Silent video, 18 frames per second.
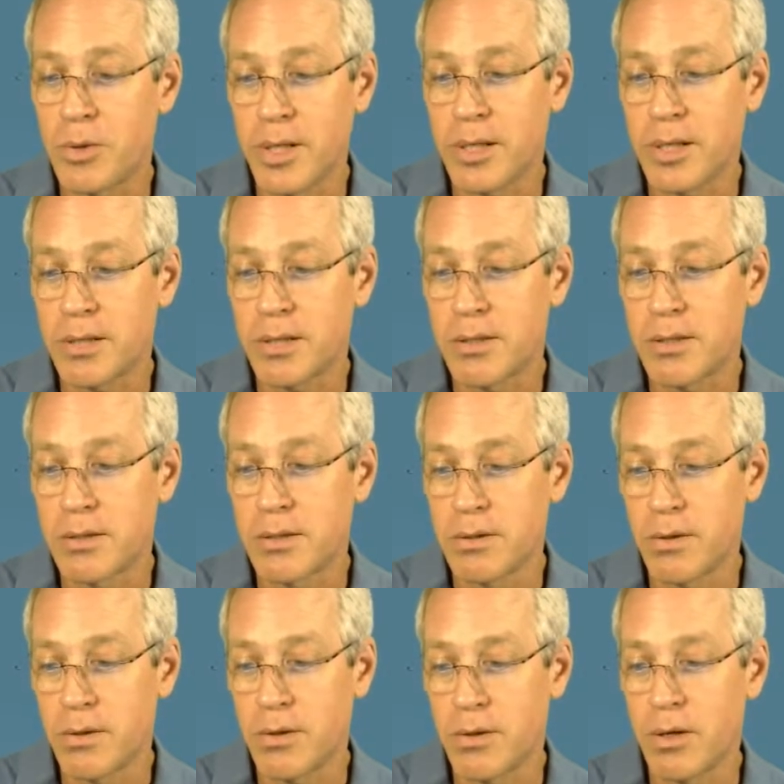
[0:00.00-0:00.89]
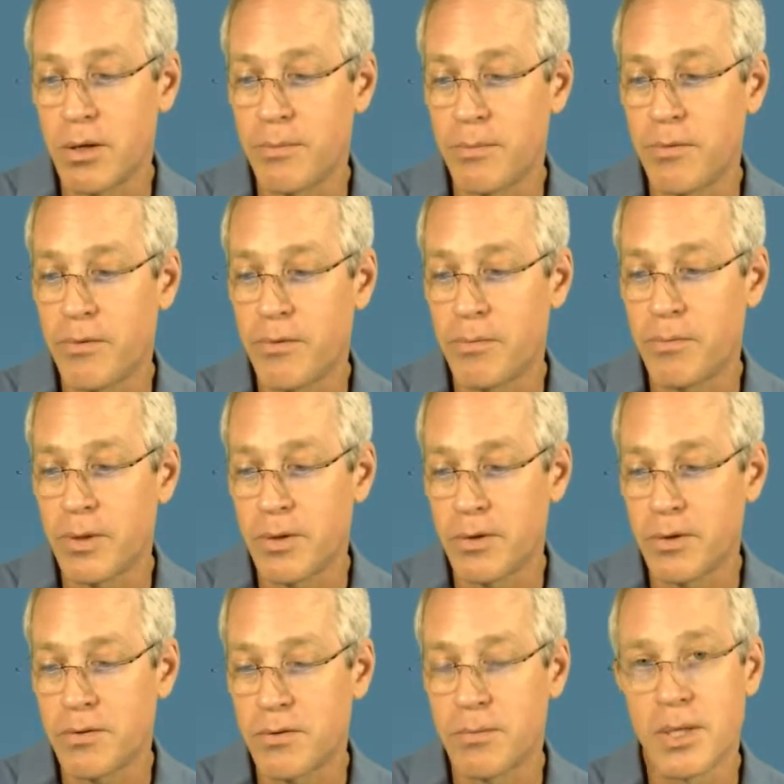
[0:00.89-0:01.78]
ducts, so-called,
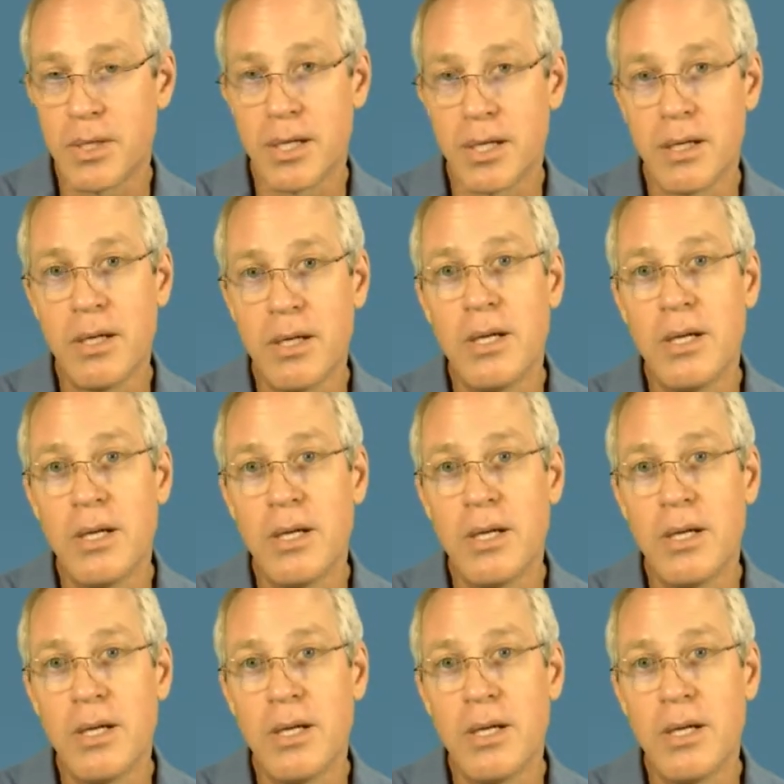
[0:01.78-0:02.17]
goes from the